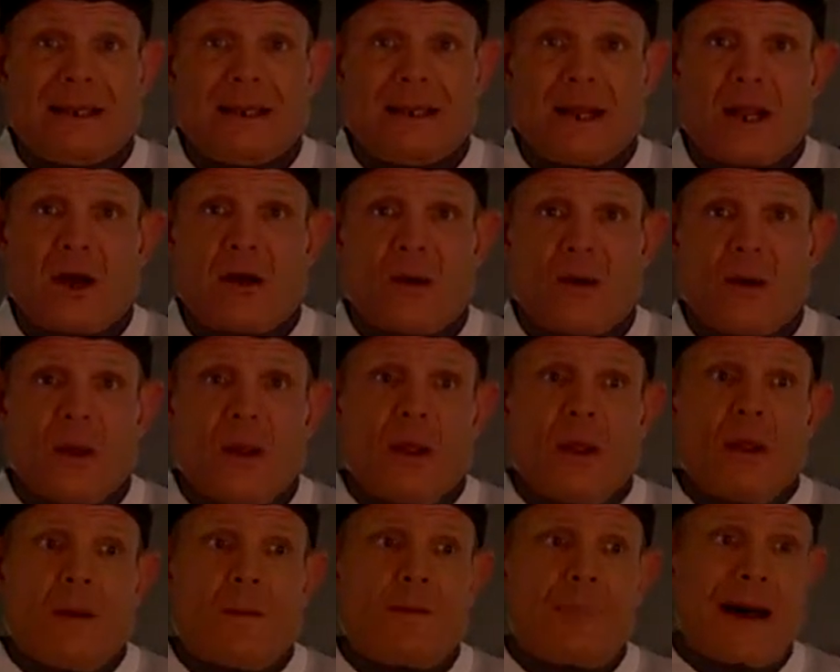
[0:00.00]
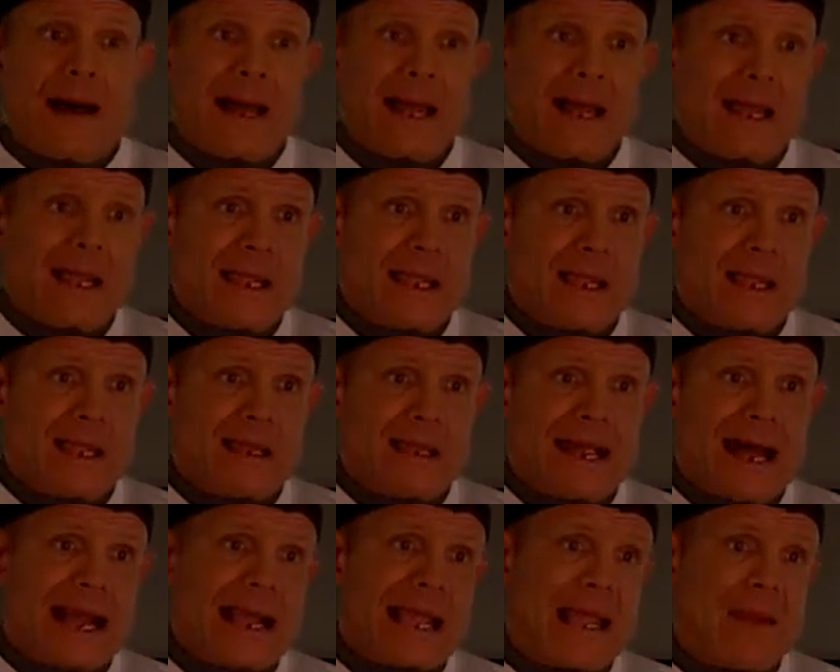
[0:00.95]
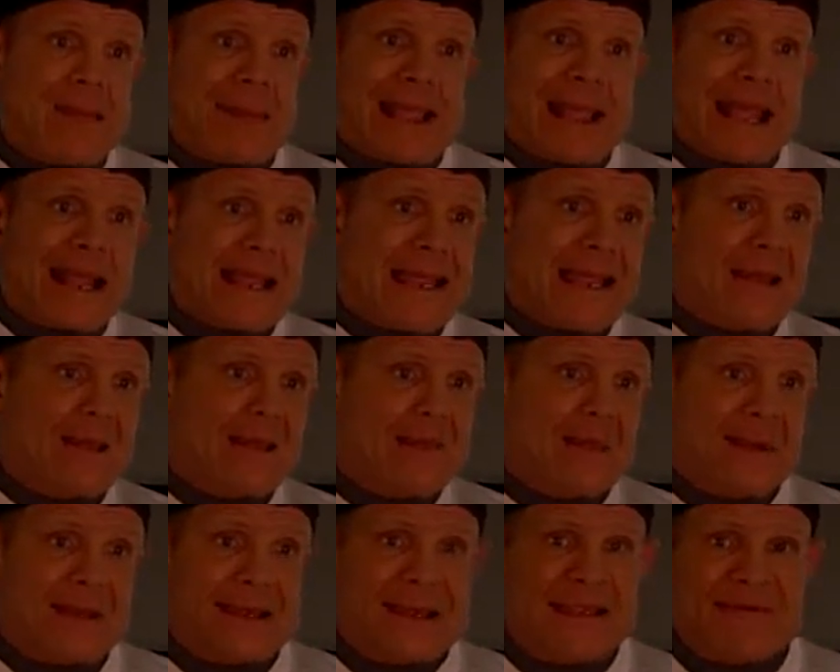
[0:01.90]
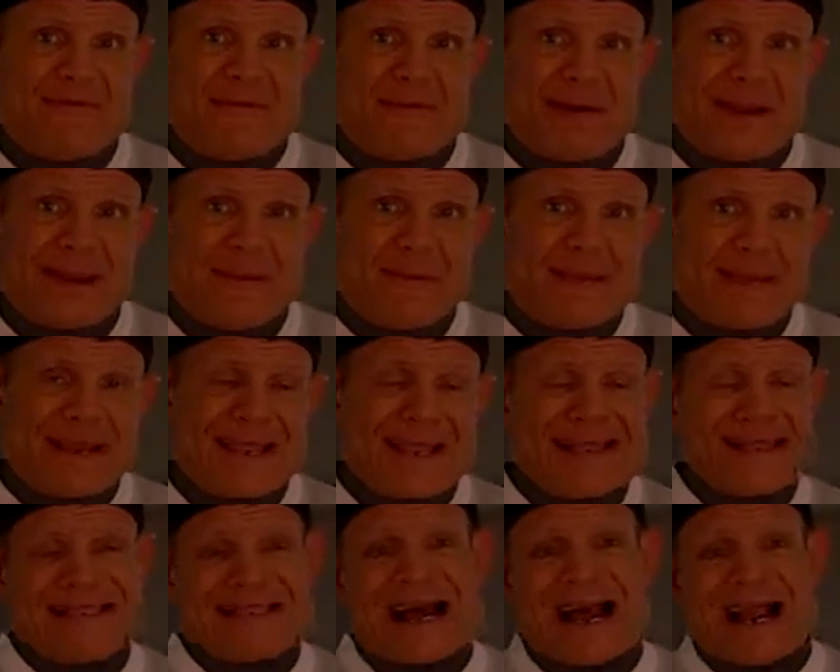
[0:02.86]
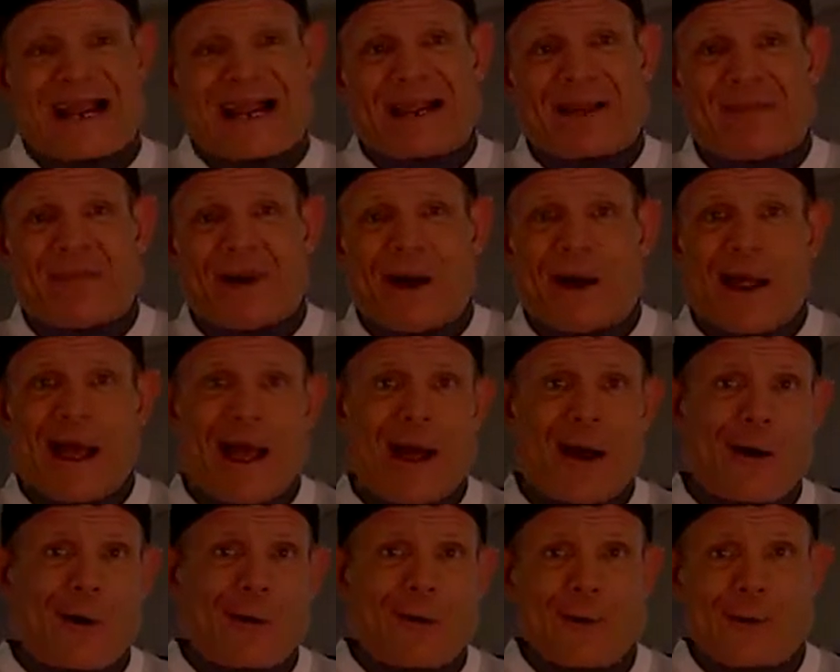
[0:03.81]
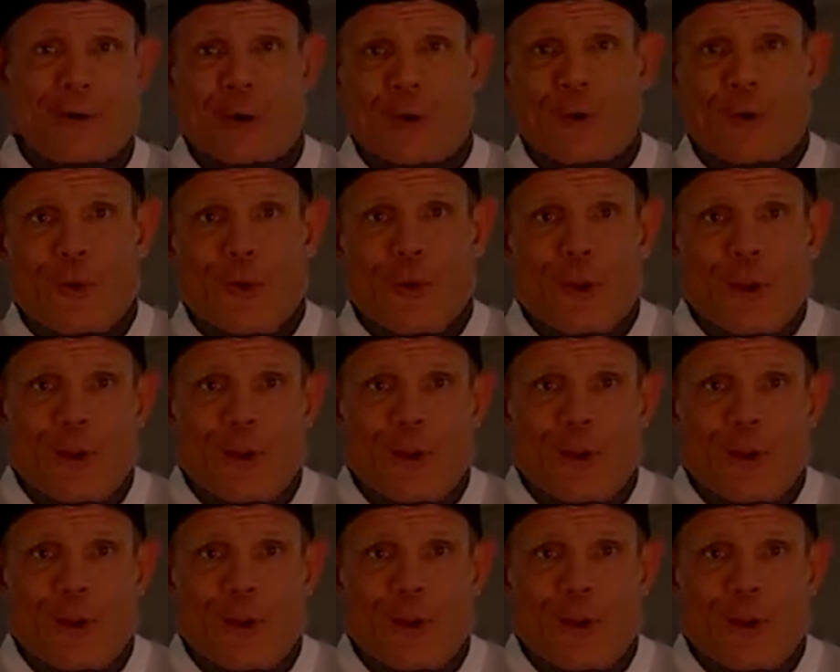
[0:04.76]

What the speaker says: you know, by not coming at him differently, but he's talking about how, you know,